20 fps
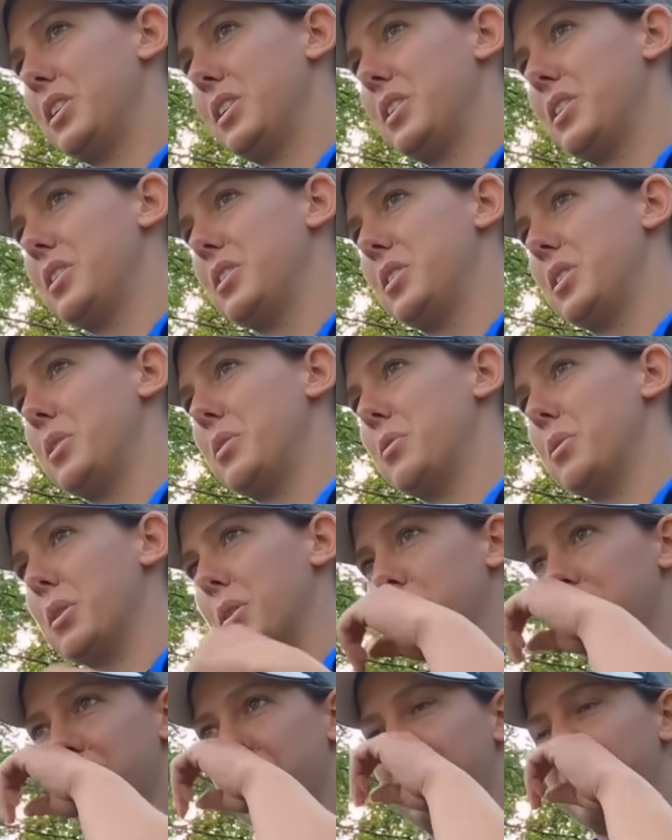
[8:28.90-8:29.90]

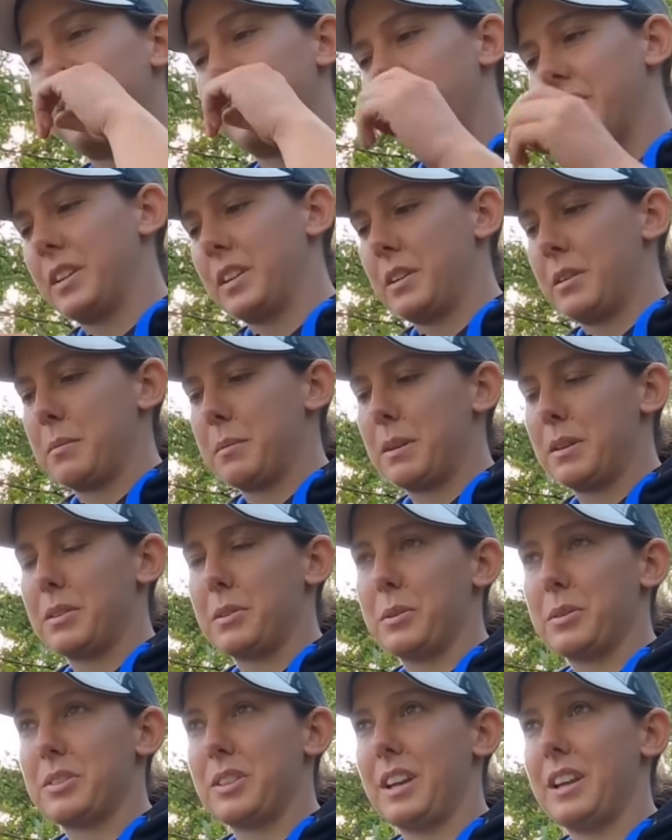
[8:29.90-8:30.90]
run. But as
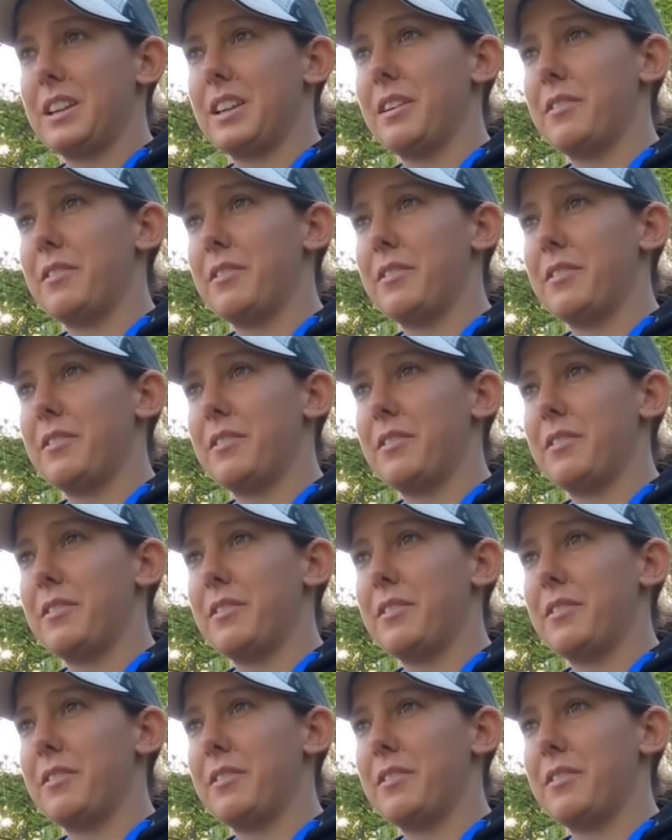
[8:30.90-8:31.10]
I was saying,